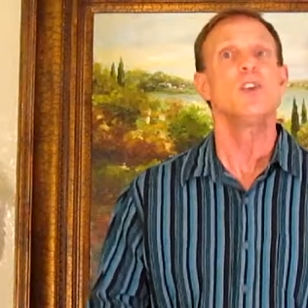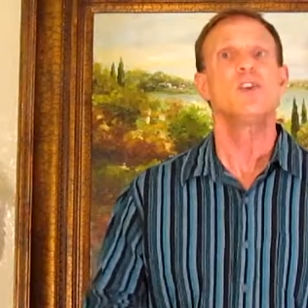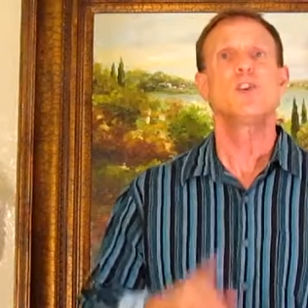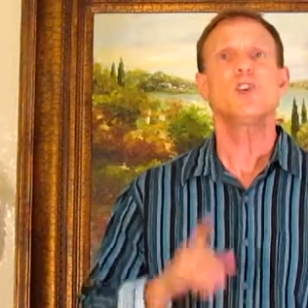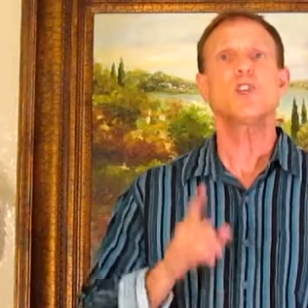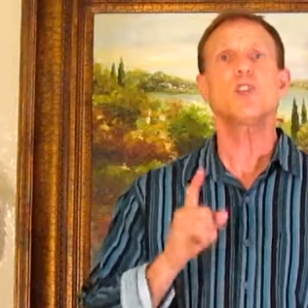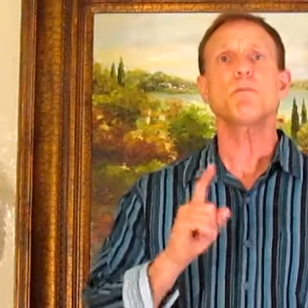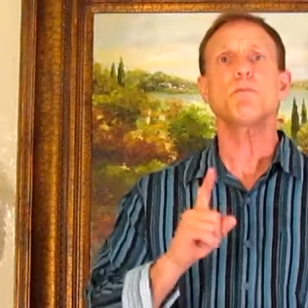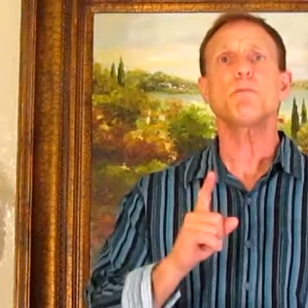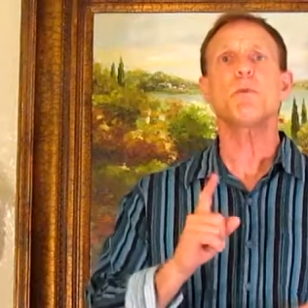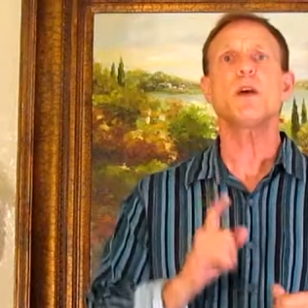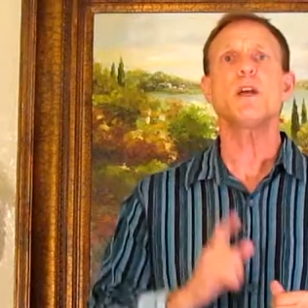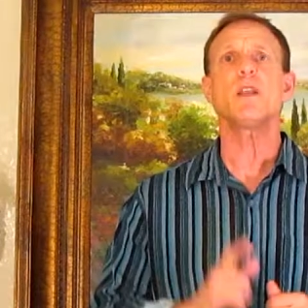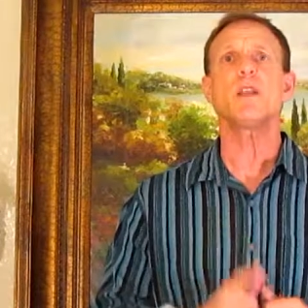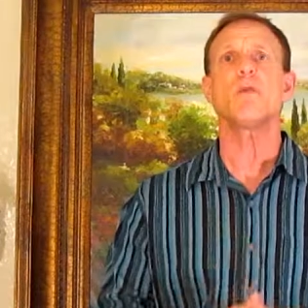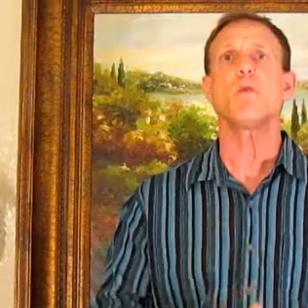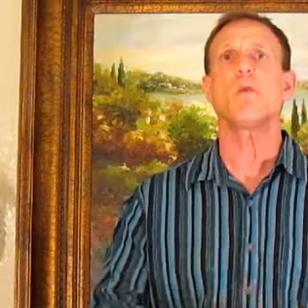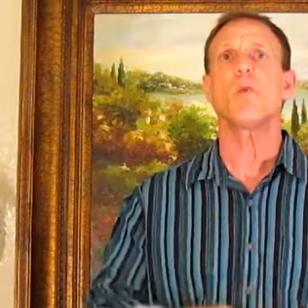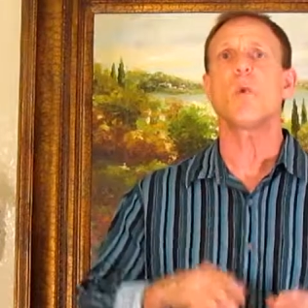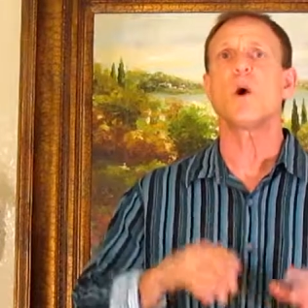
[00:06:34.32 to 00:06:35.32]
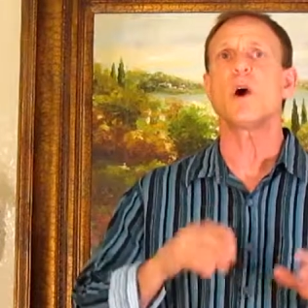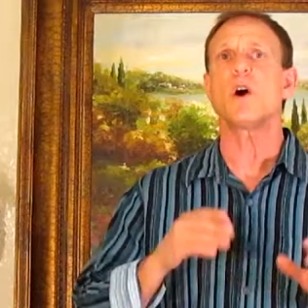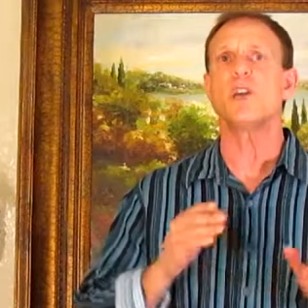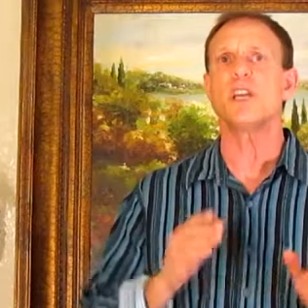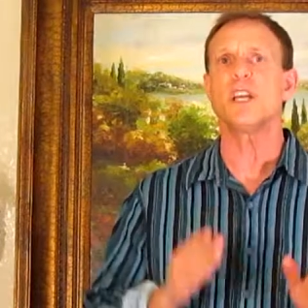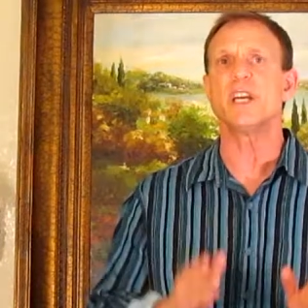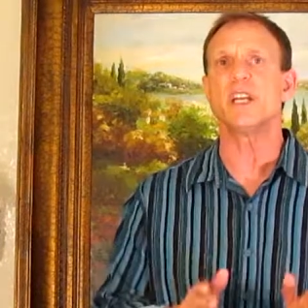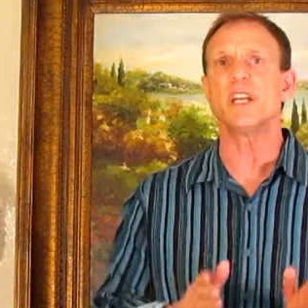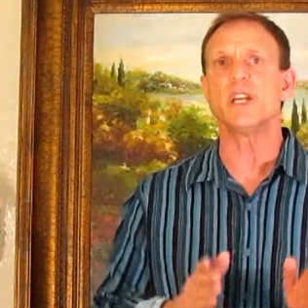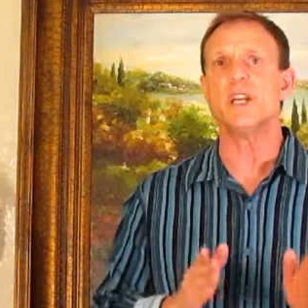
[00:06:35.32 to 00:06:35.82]
Just put,
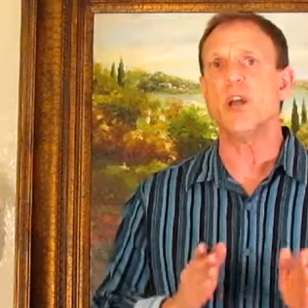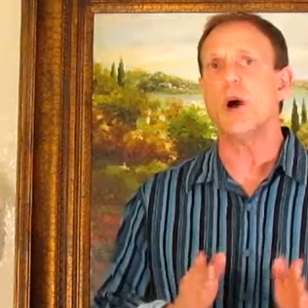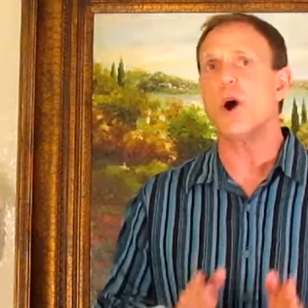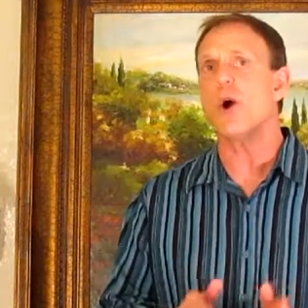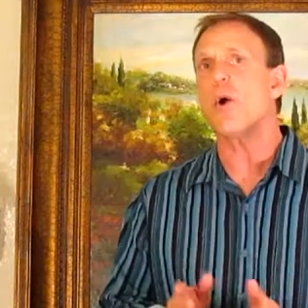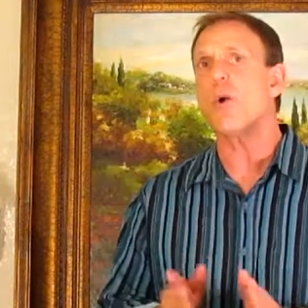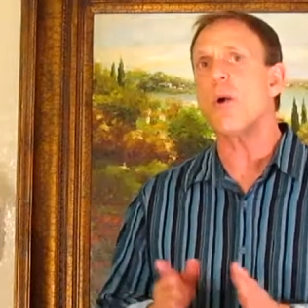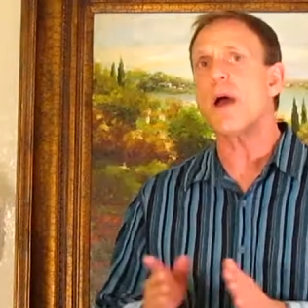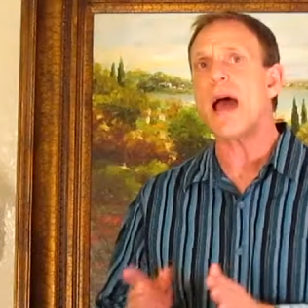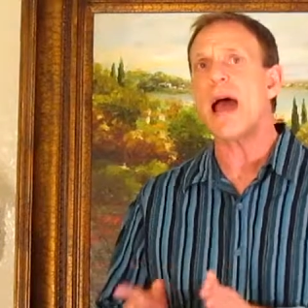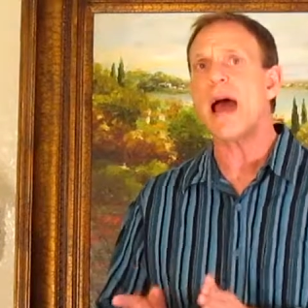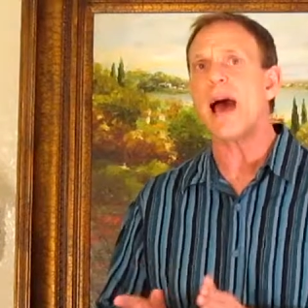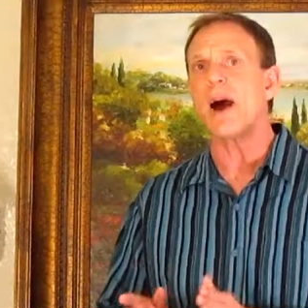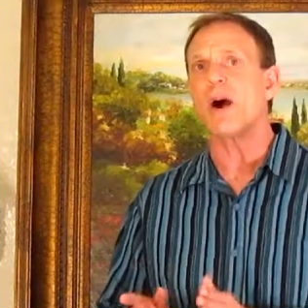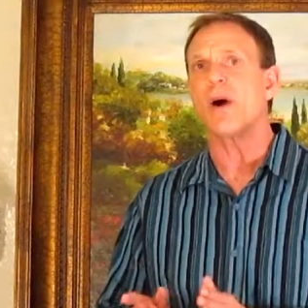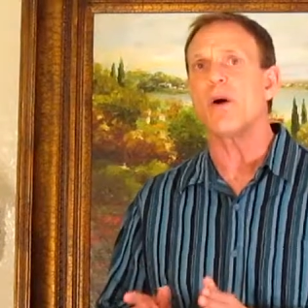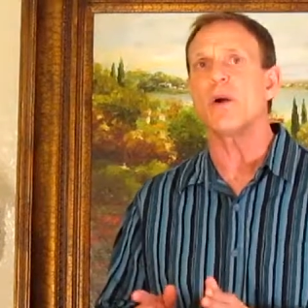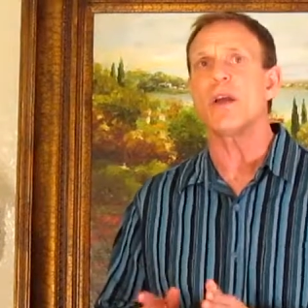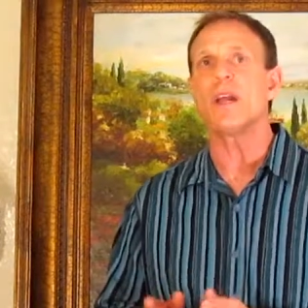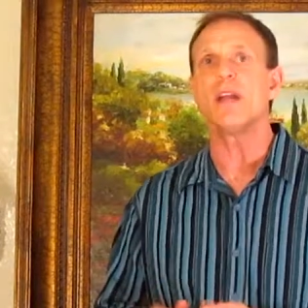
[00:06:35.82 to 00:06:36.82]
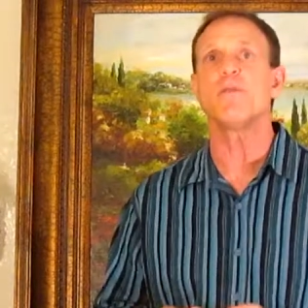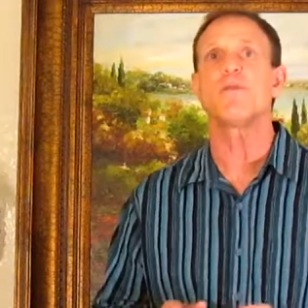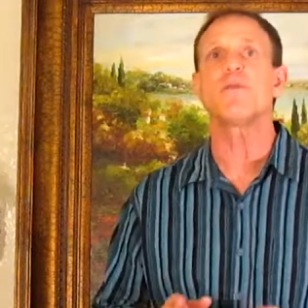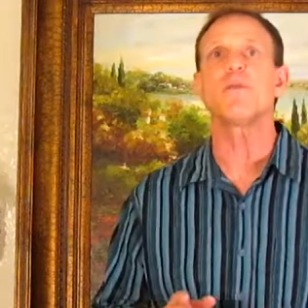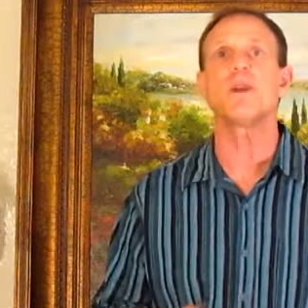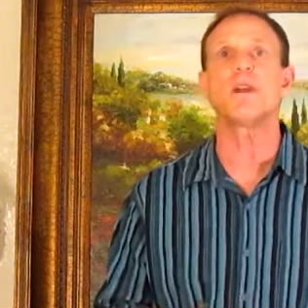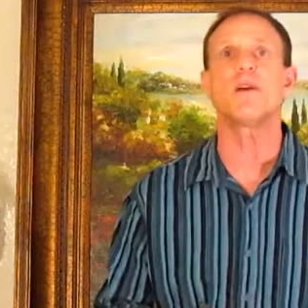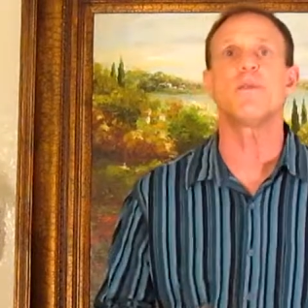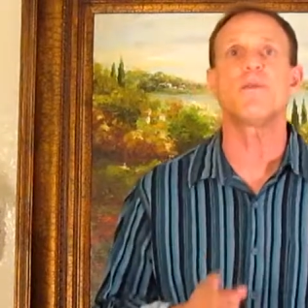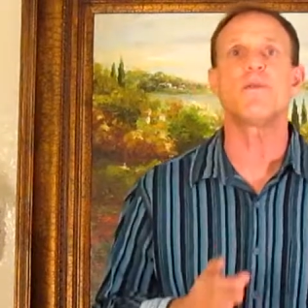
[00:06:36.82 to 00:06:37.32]
well, you know how in
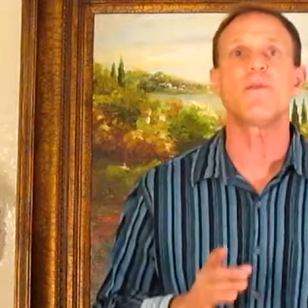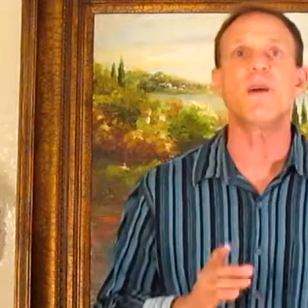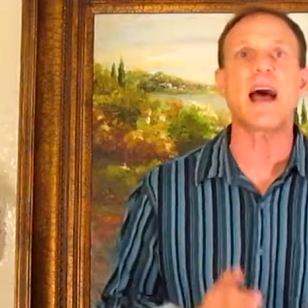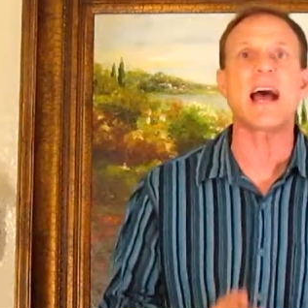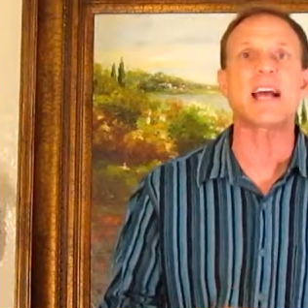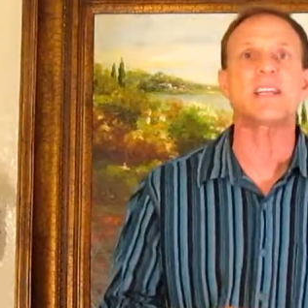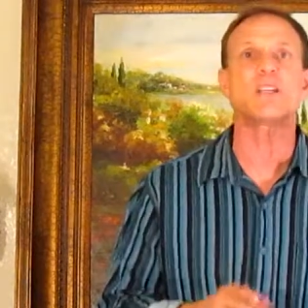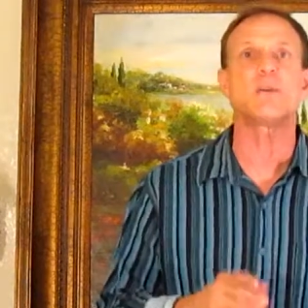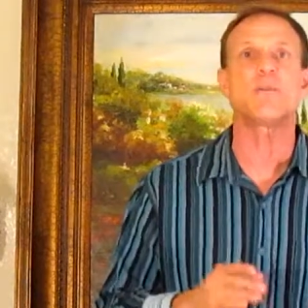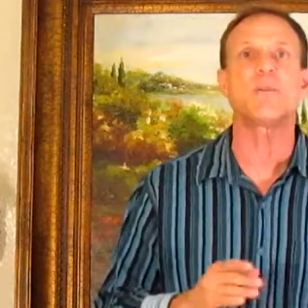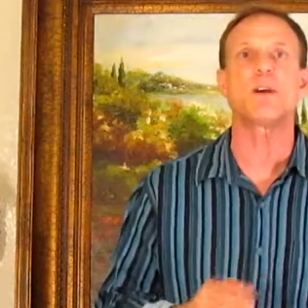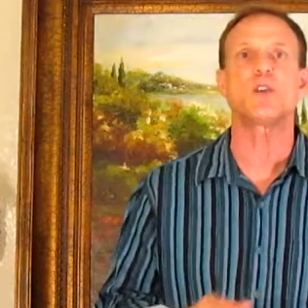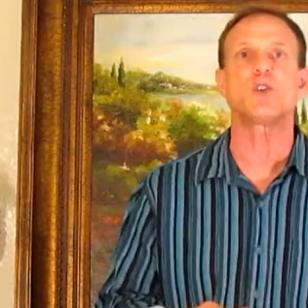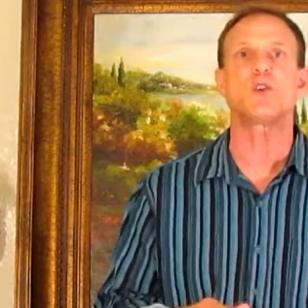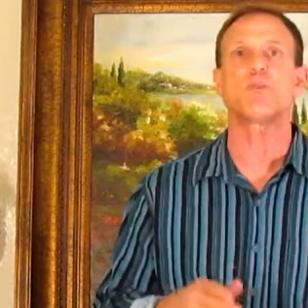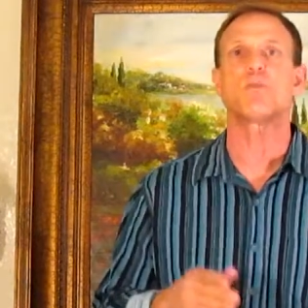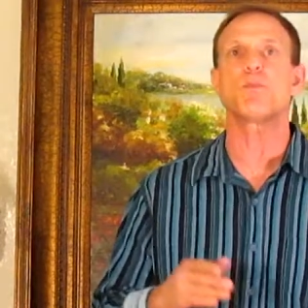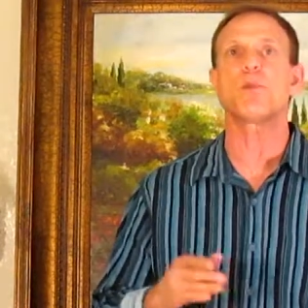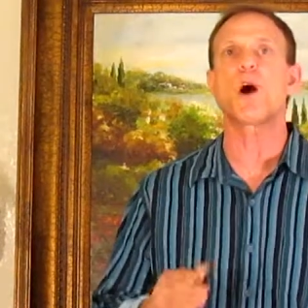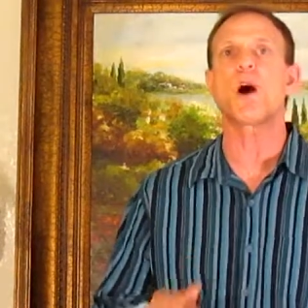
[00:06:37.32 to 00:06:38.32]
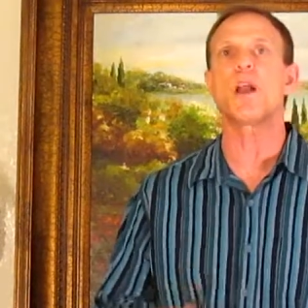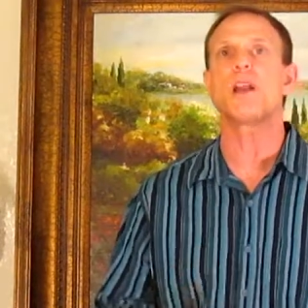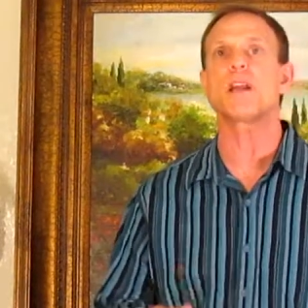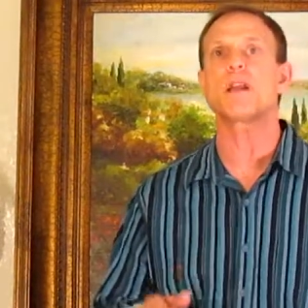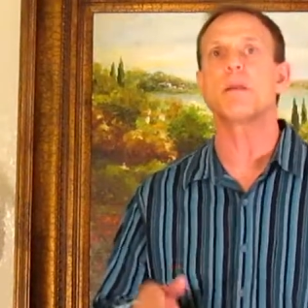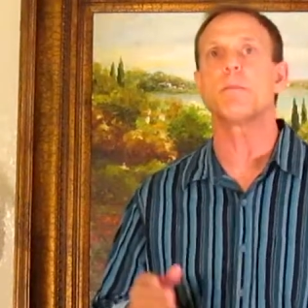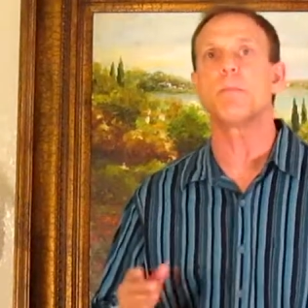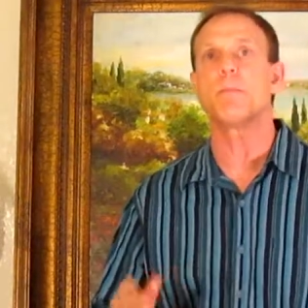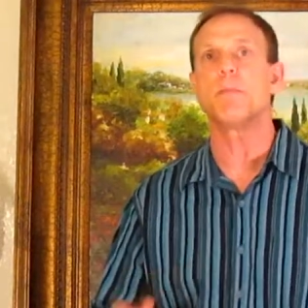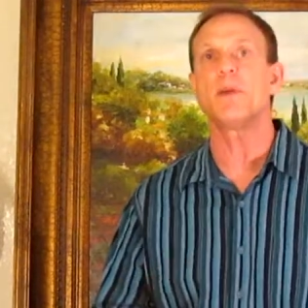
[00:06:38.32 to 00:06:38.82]
front of facts about your
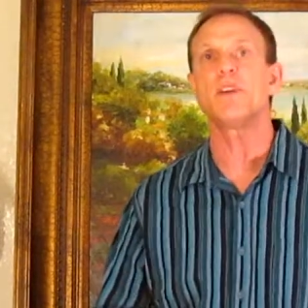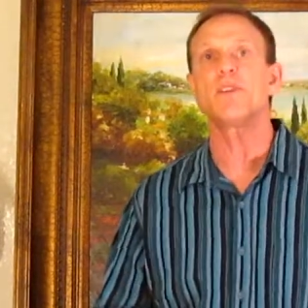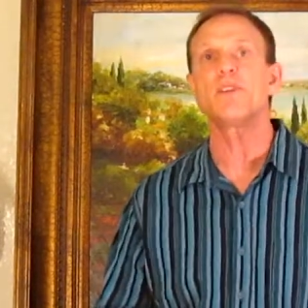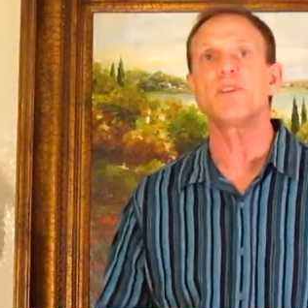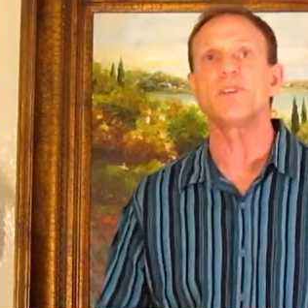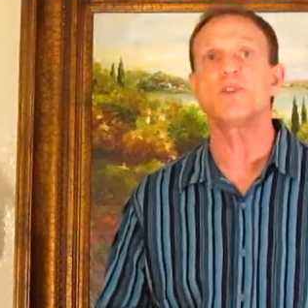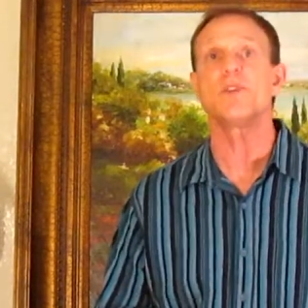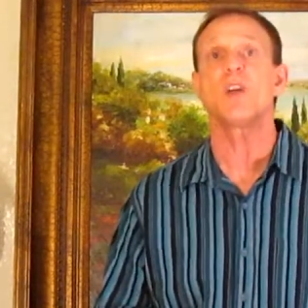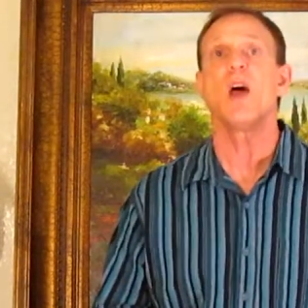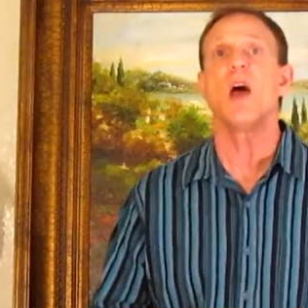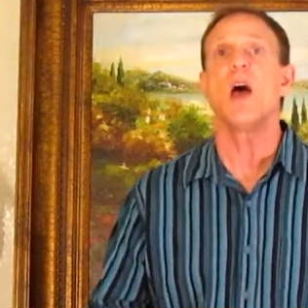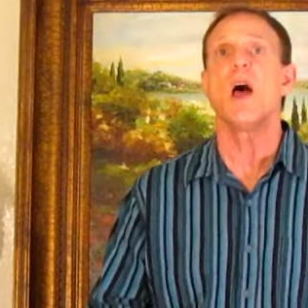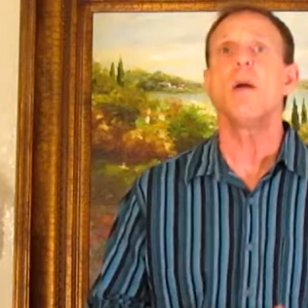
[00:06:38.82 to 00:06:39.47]
product and business,